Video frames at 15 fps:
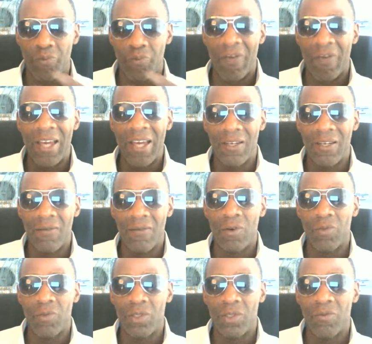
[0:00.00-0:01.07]
provided them with,
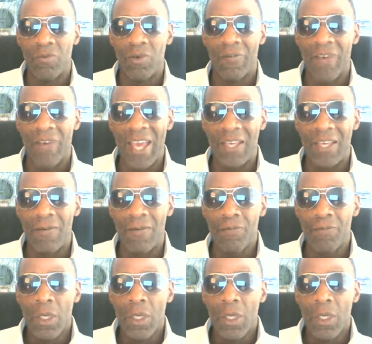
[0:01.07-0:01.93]
with some real value